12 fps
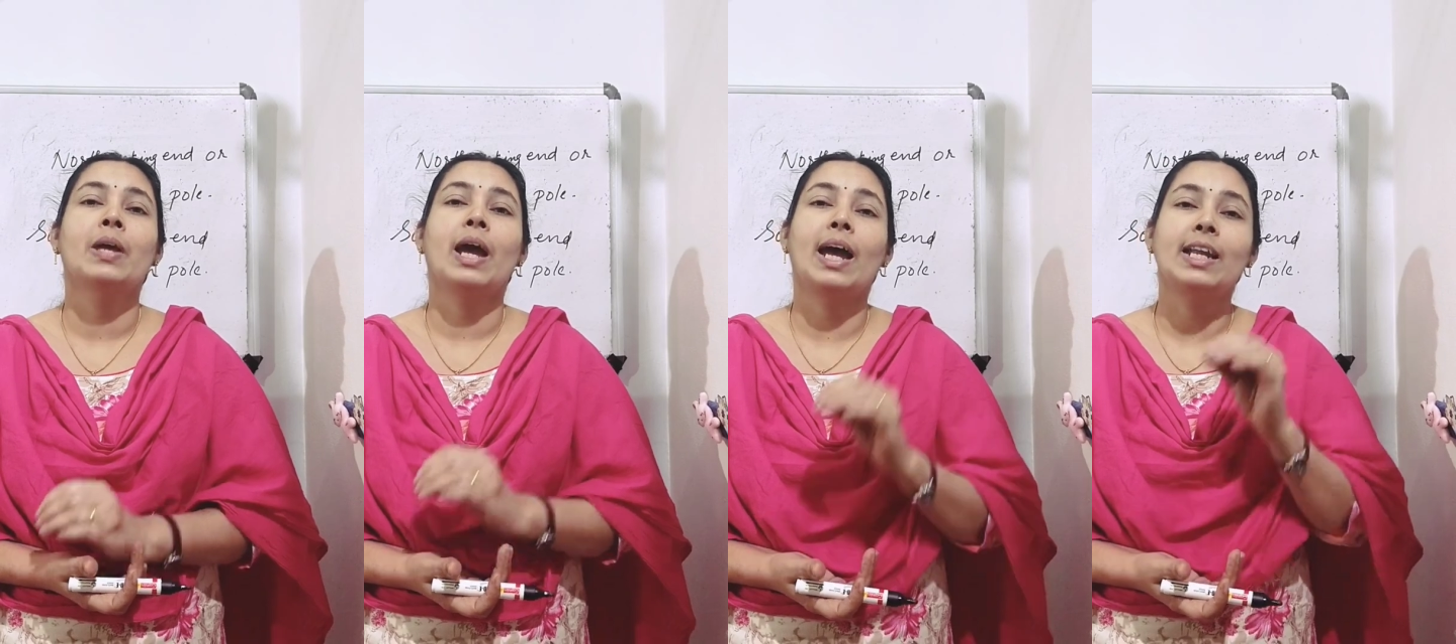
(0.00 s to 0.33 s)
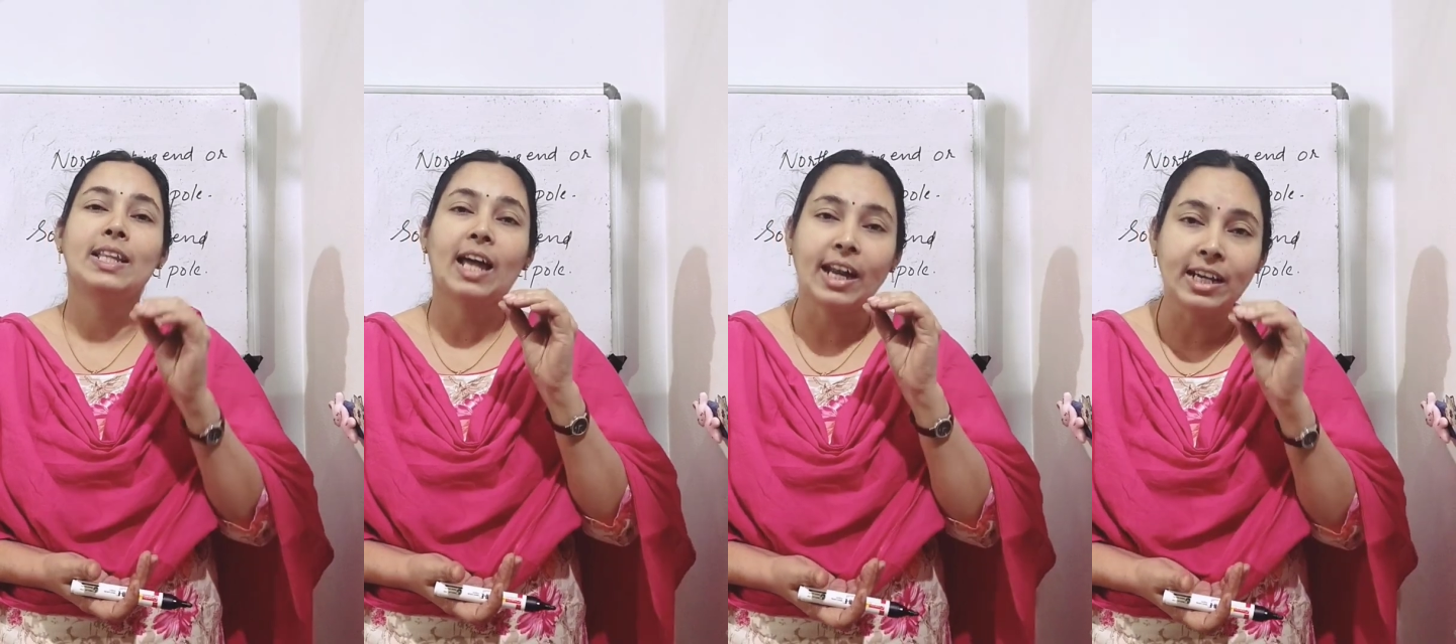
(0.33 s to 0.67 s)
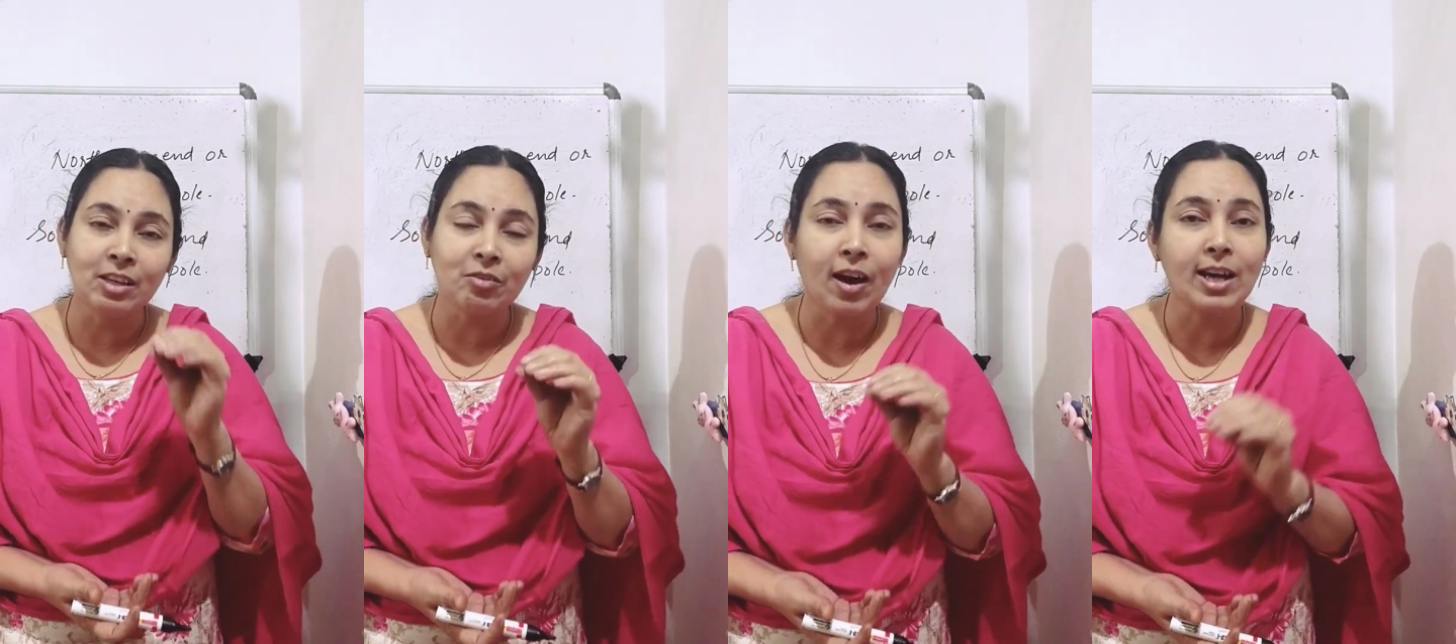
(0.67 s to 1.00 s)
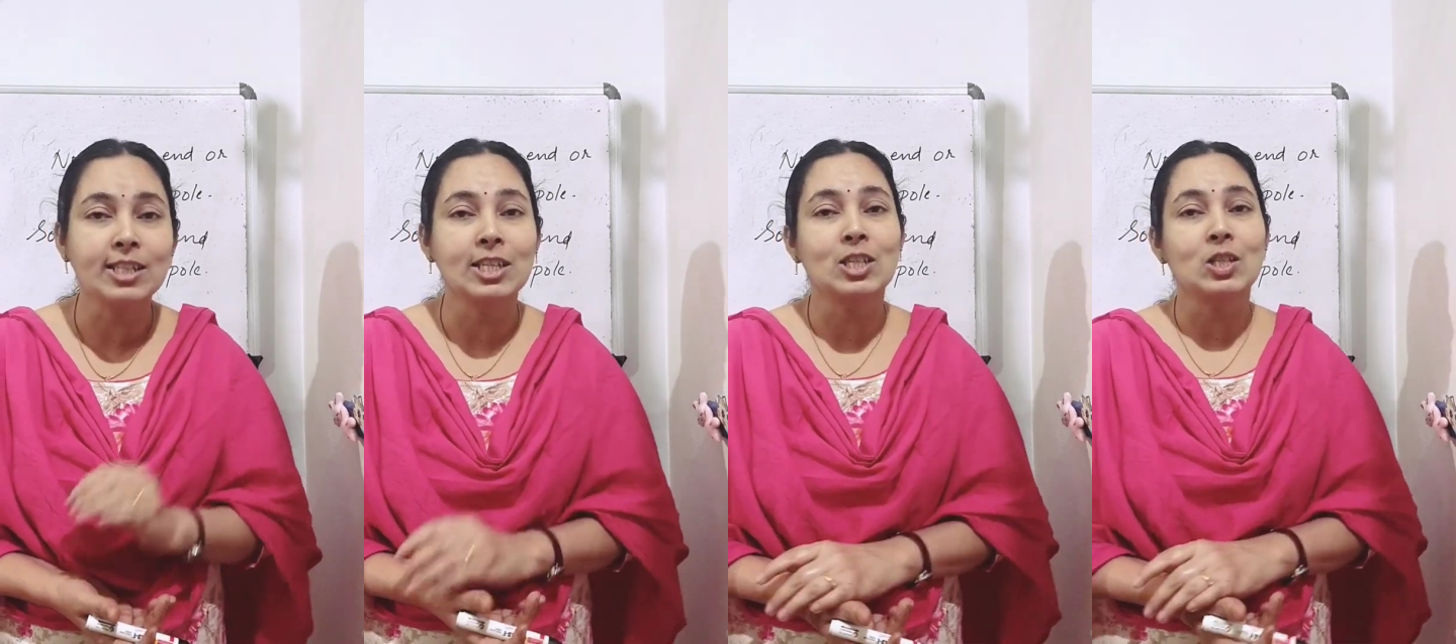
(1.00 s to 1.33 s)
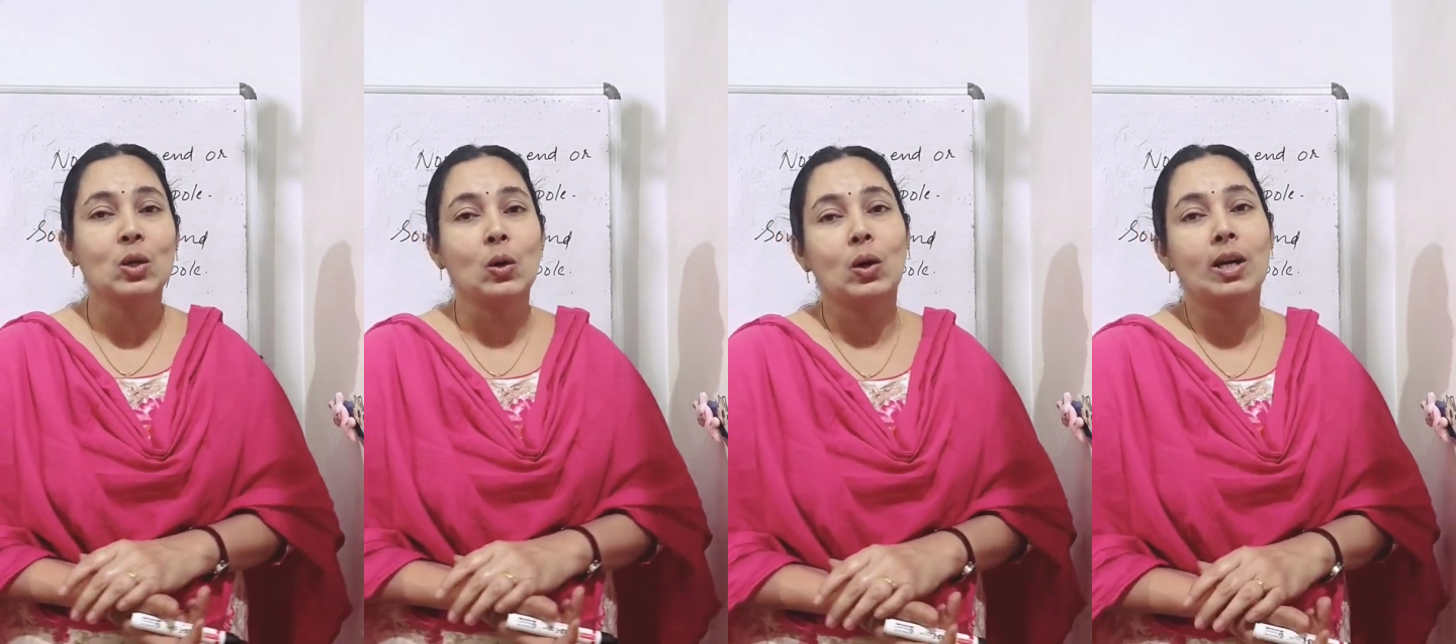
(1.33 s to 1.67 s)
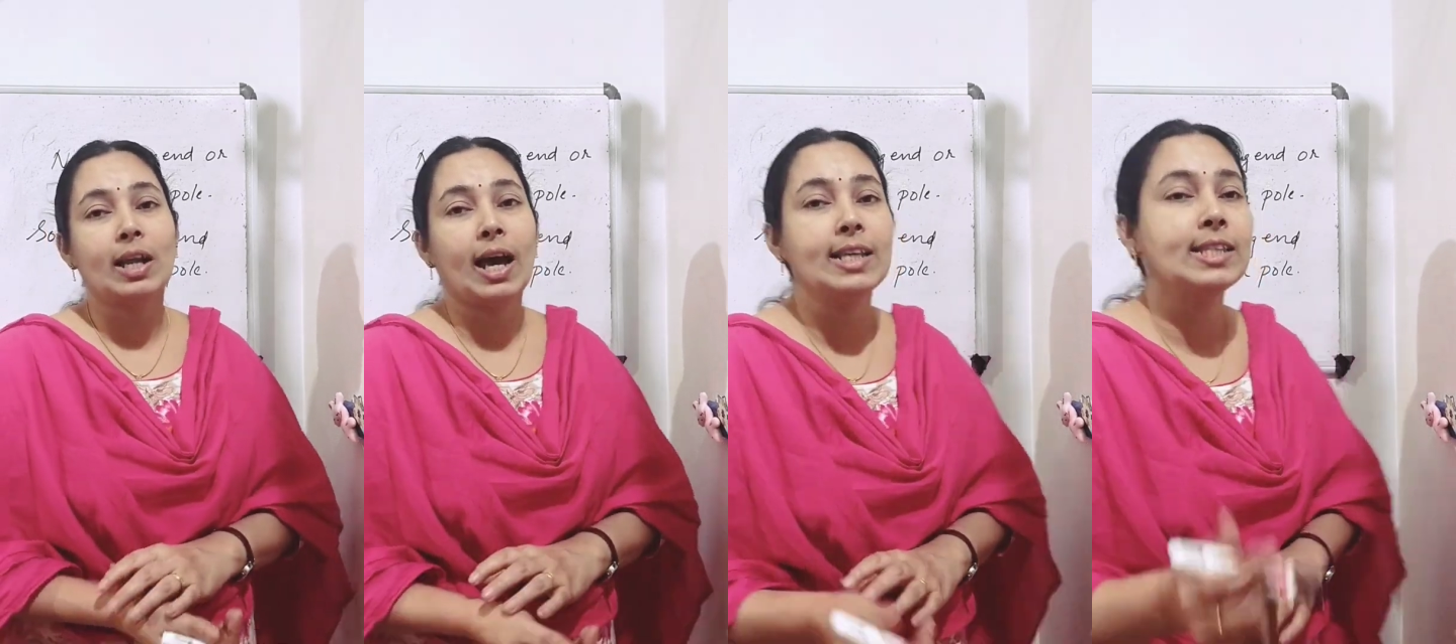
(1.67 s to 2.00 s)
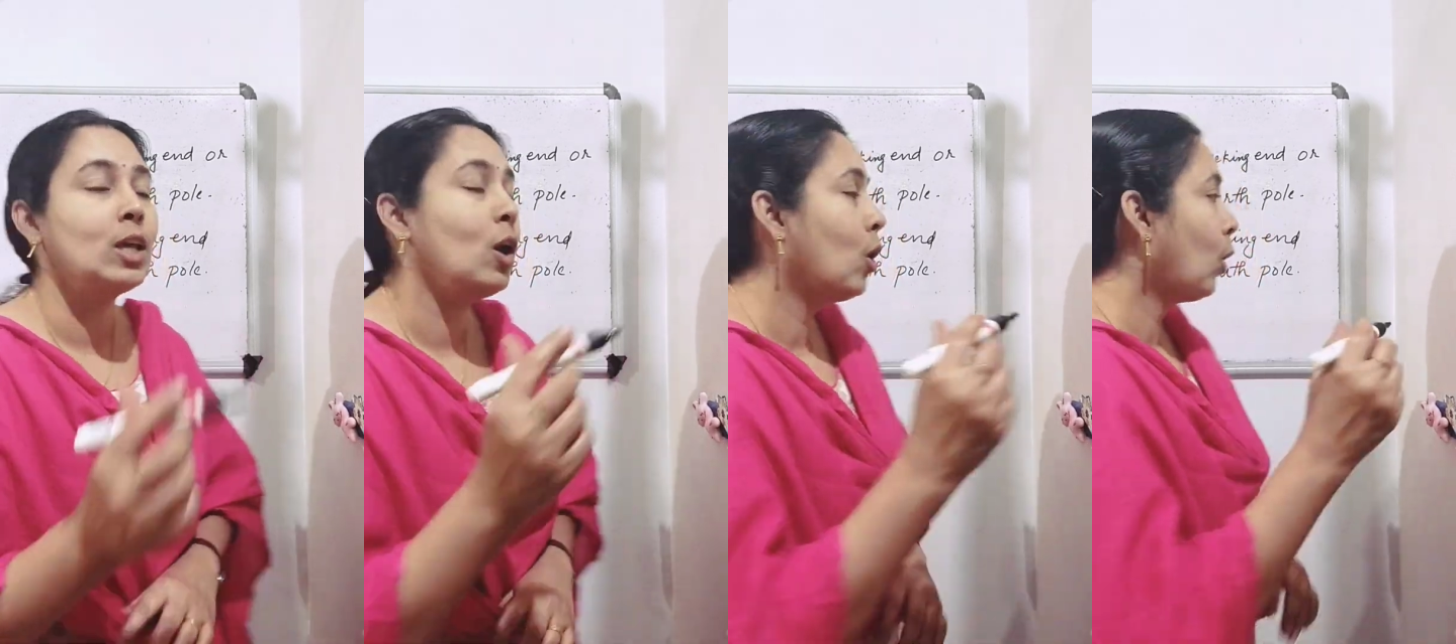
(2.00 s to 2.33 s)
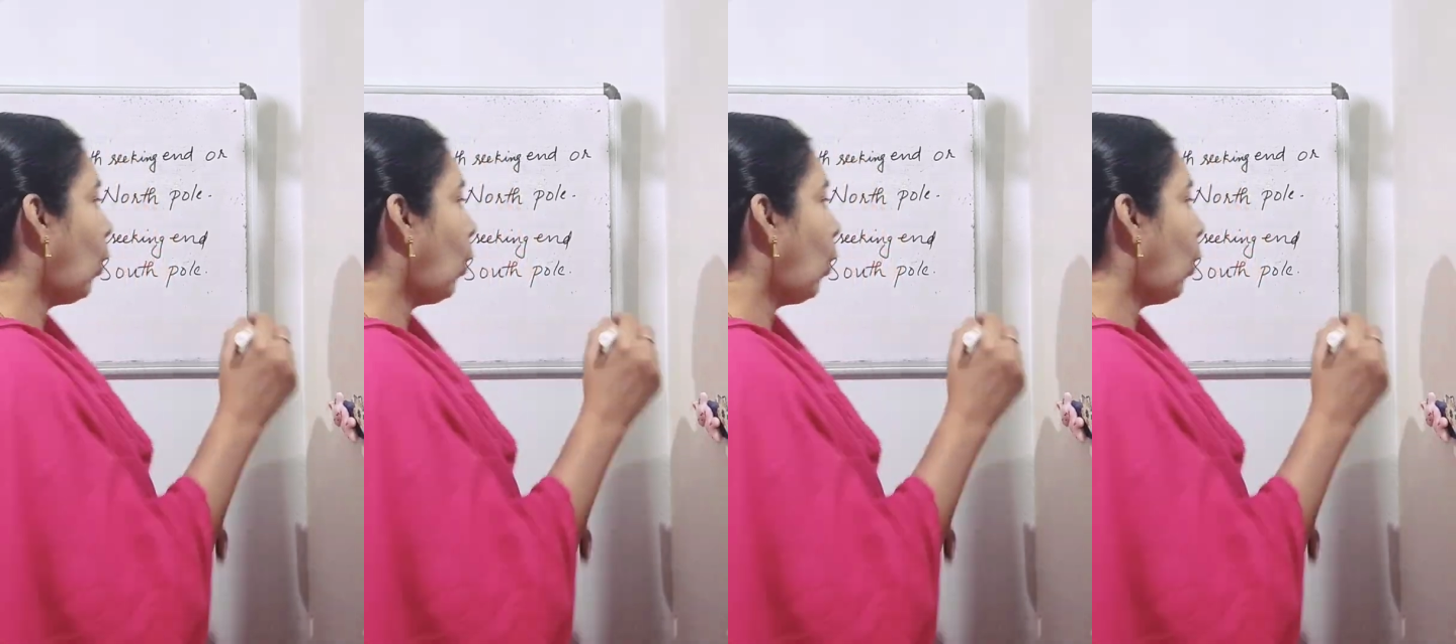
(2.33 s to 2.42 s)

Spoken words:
and that device is called as